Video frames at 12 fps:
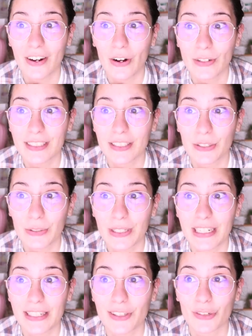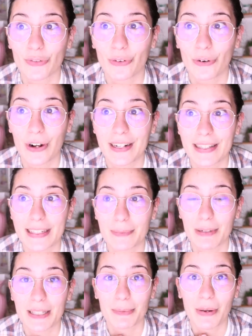all the goodies for
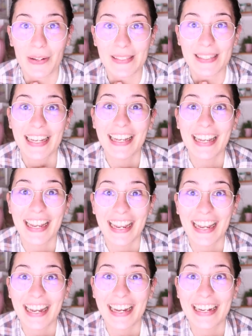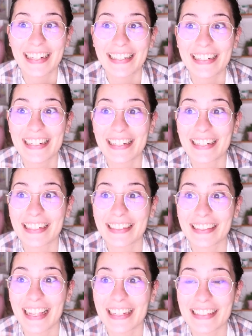this month's box and
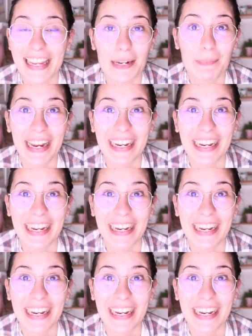let's get